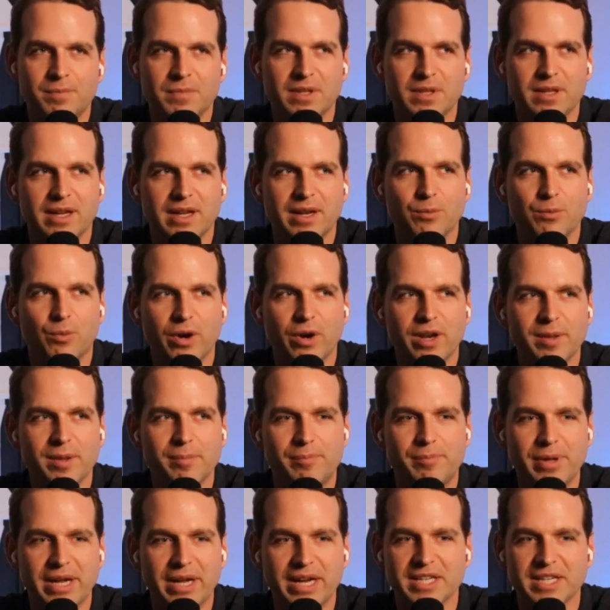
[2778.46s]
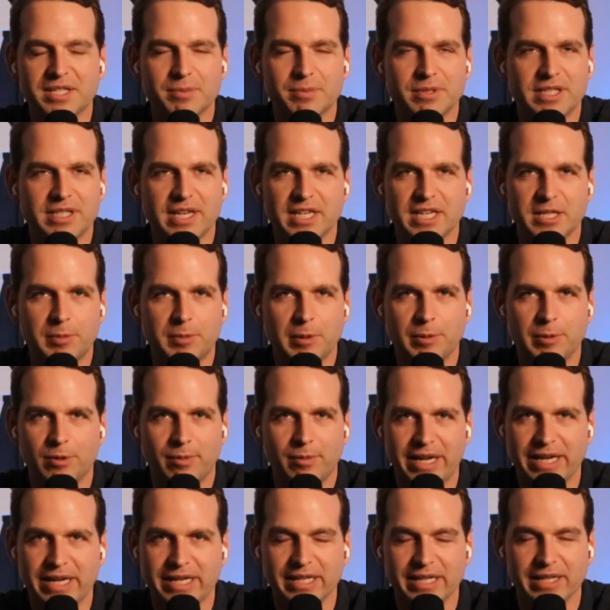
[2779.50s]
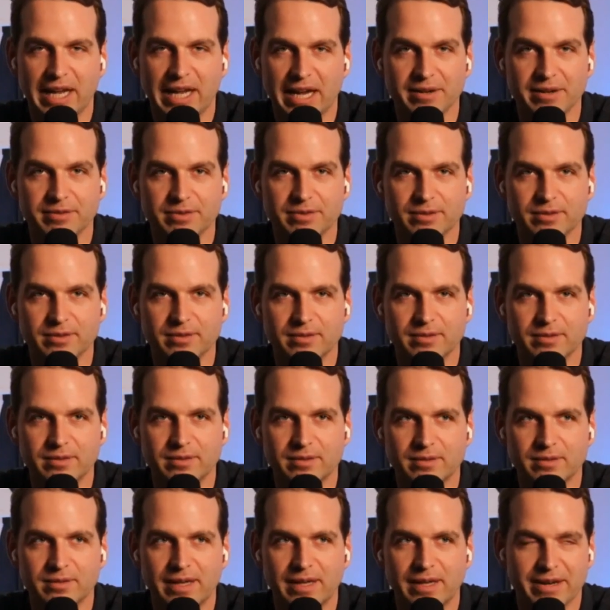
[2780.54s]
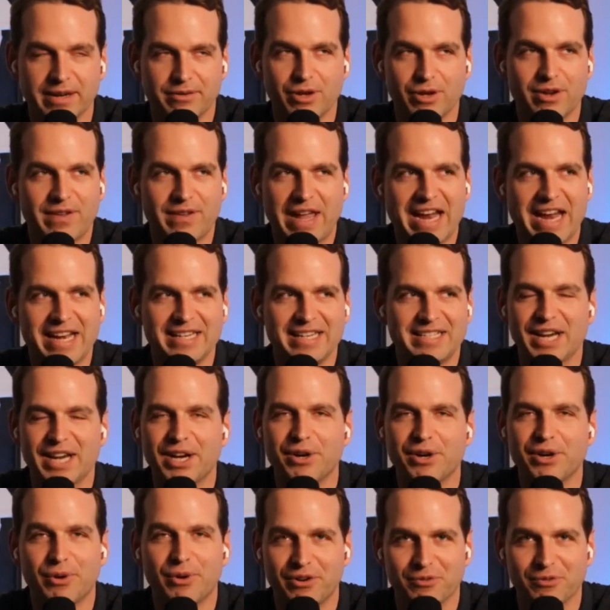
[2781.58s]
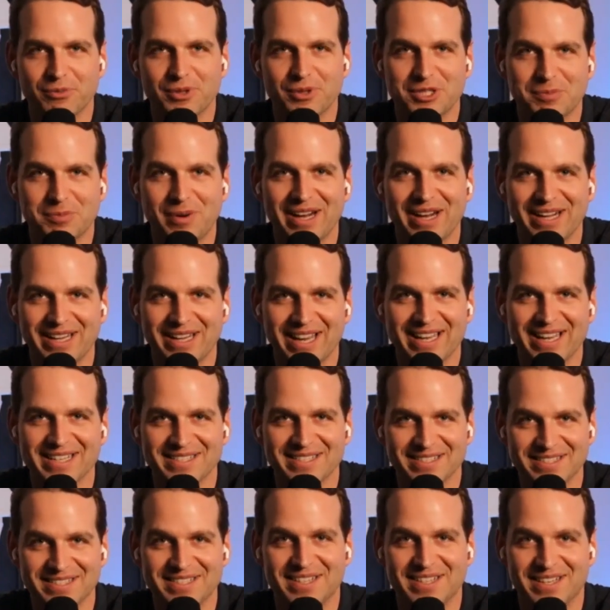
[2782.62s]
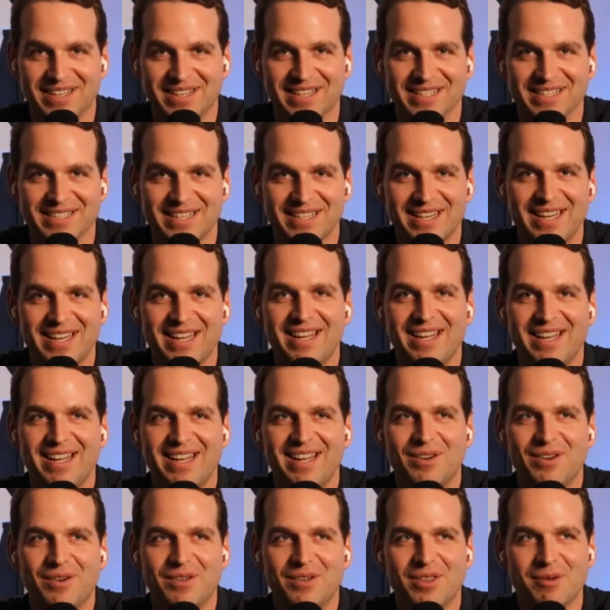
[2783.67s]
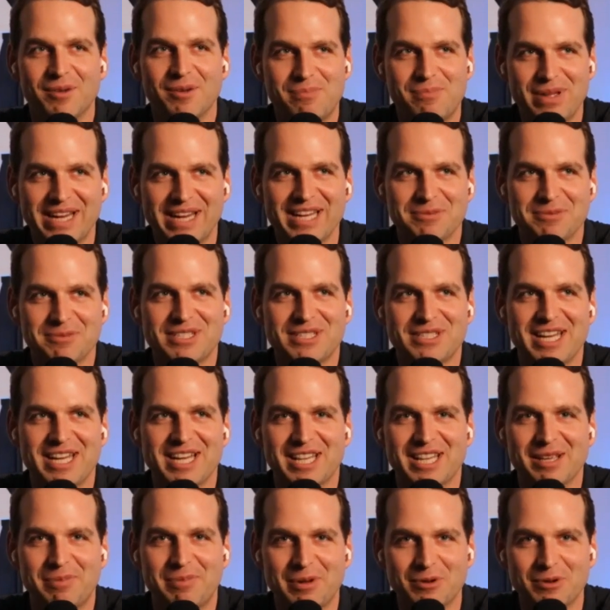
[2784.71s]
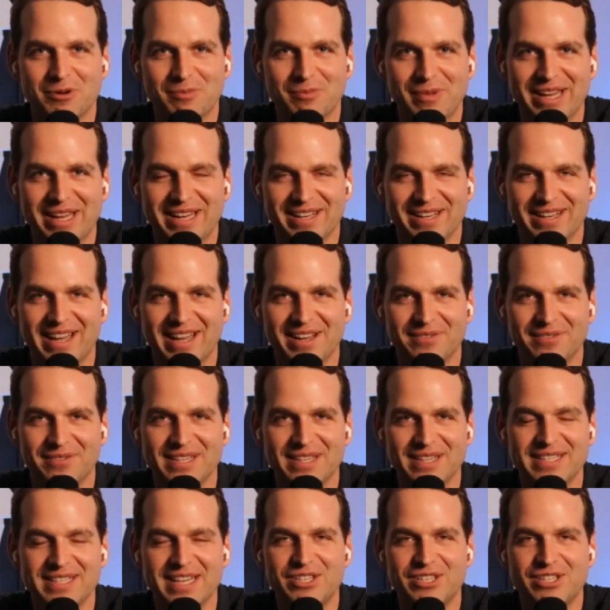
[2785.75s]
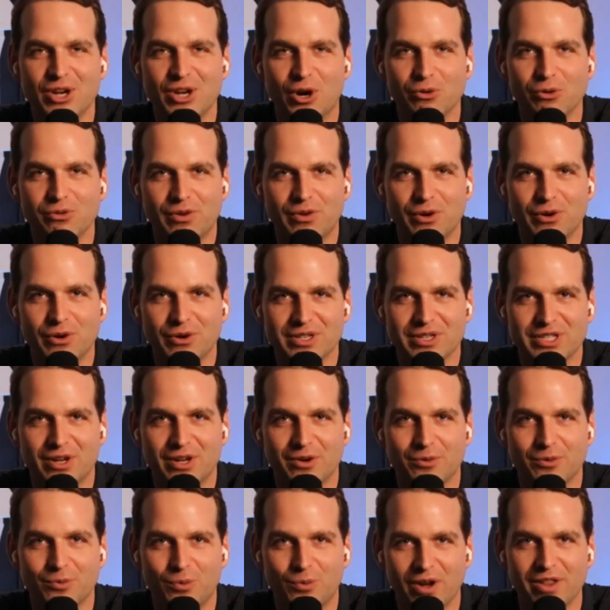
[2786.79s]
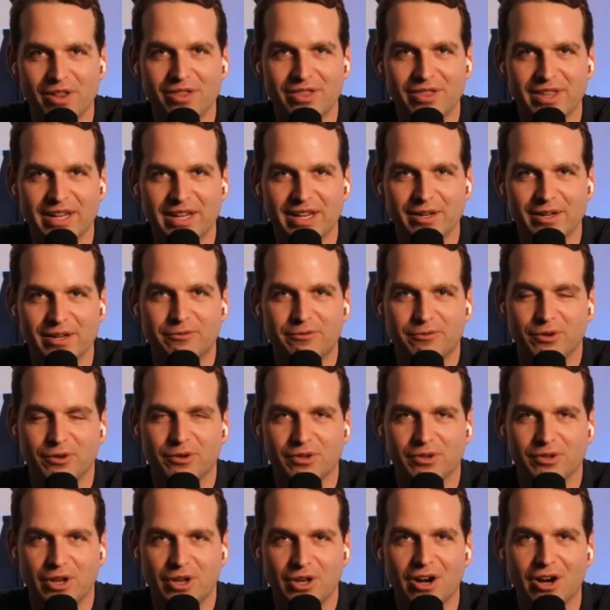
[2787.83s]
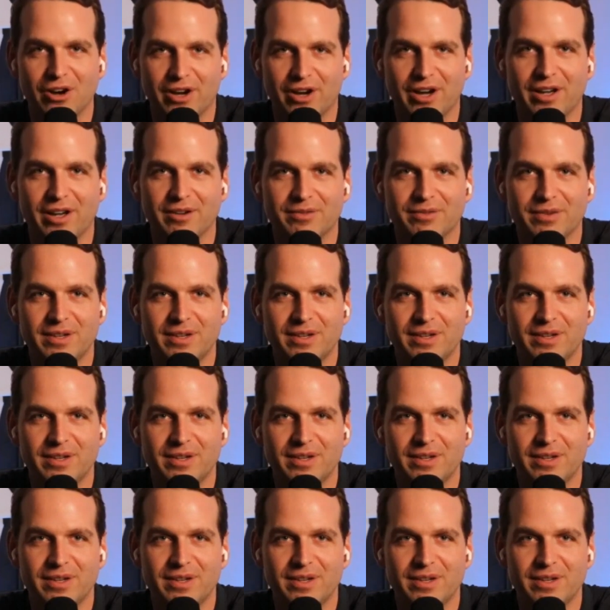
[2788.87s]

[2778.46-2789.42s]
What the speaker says: And one of the biggest mistakes people make in life, like, if you have any takeaway from this podcast, listen to this. The biggest mistake that people make in life is they don't focus on one thing for long enough.